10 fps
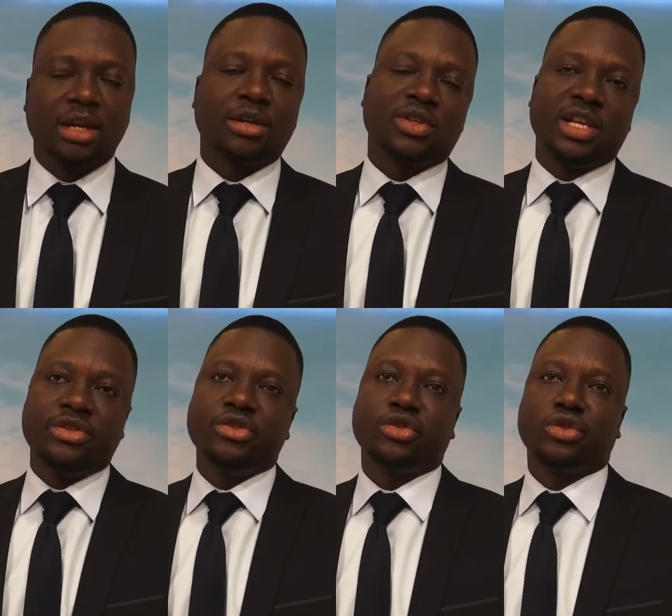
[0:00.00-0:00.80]
And also they're
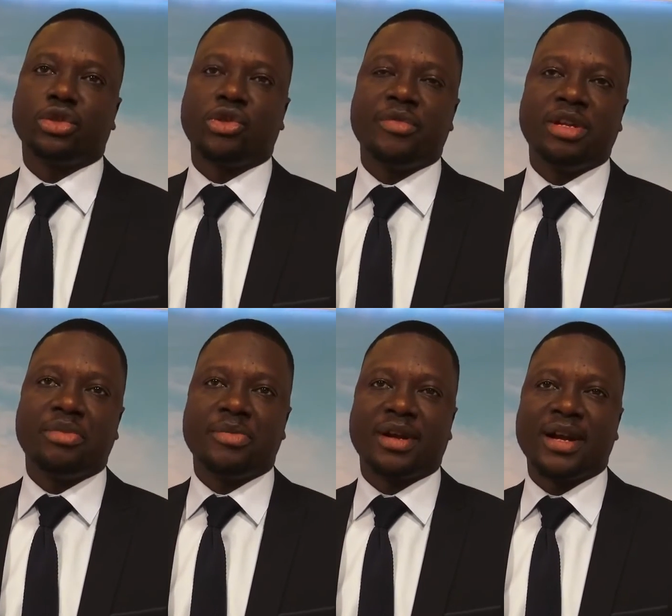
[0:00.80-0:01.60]
used to so many
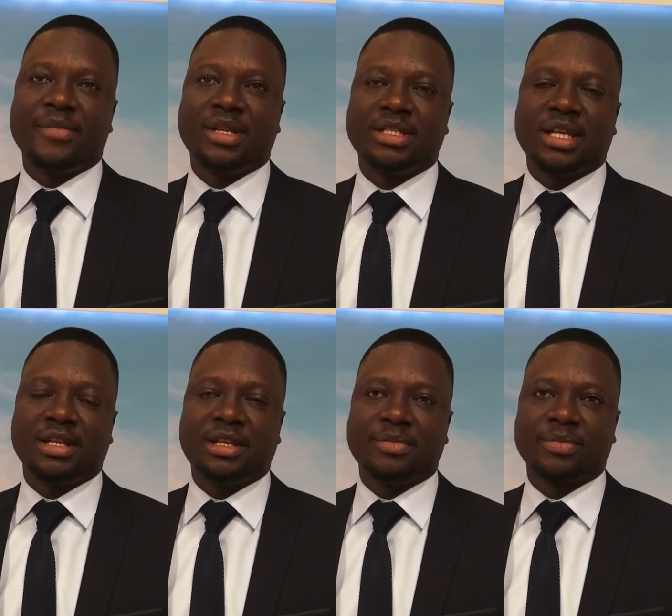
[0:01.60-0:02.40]
people coming and
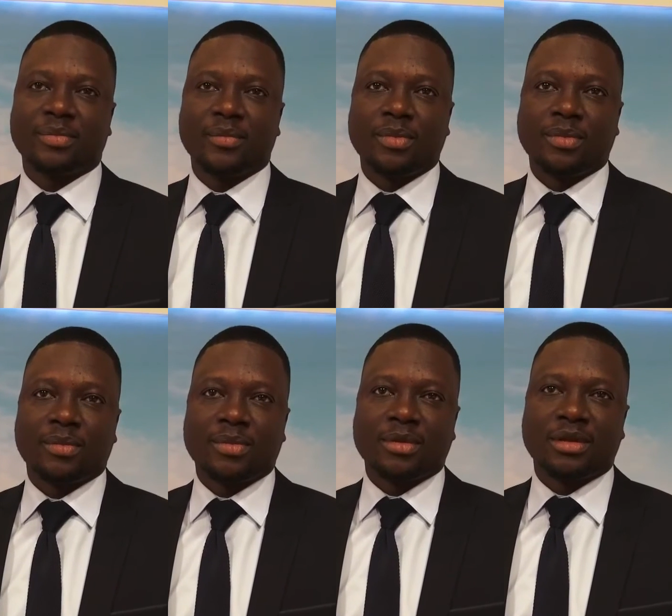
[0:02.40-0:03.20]
telling them
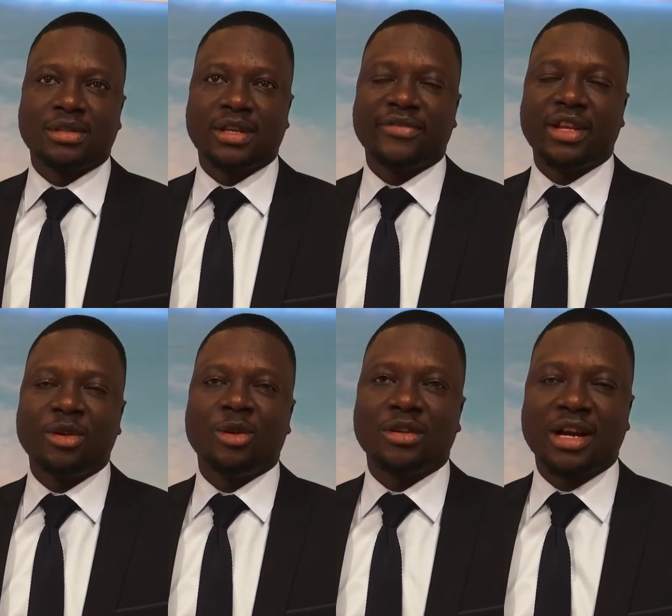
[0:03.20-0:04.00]
stuff they
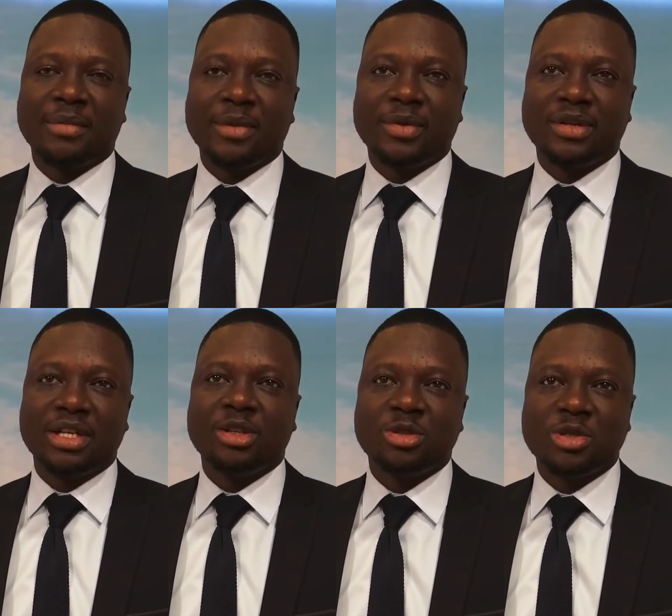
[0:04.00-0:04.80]
don't come up with or
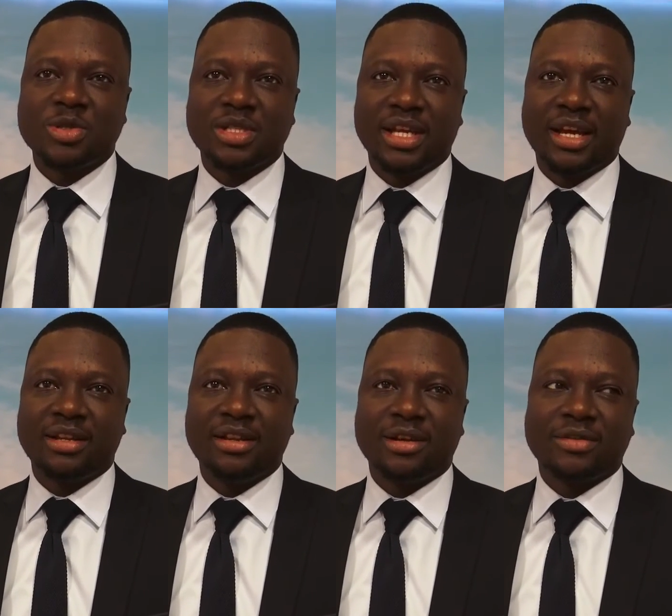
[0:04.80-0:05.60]
they don't do in the
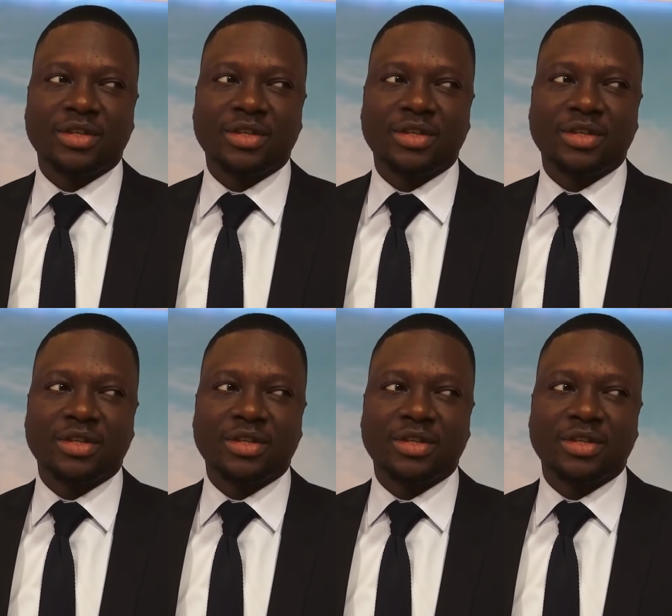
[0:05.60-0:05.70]
end, you know.